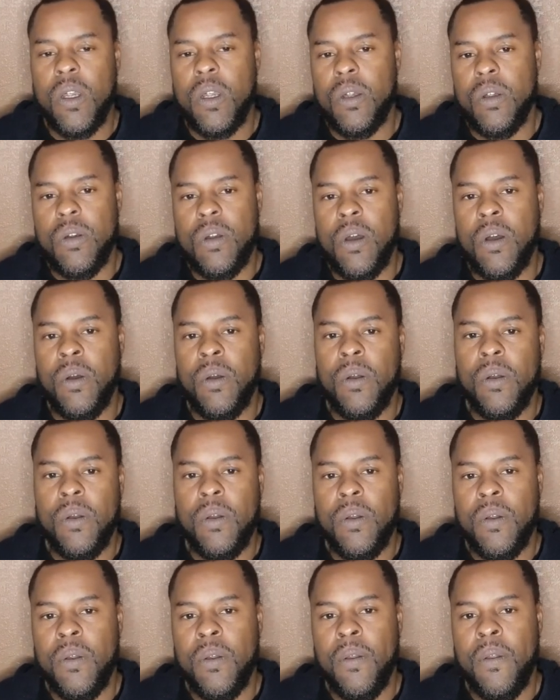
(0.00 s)
You know,
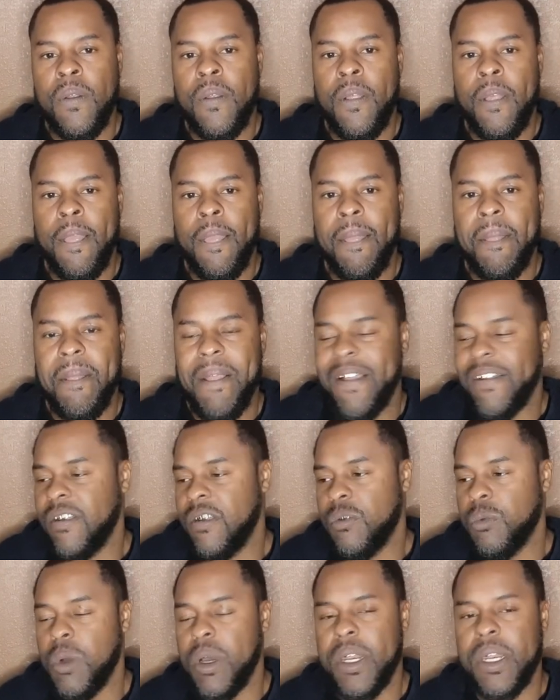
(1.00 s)
that's
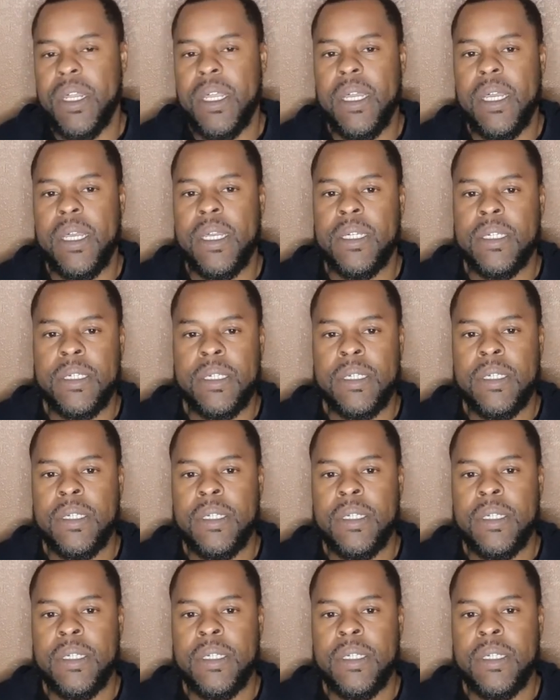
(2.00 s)
just what it is.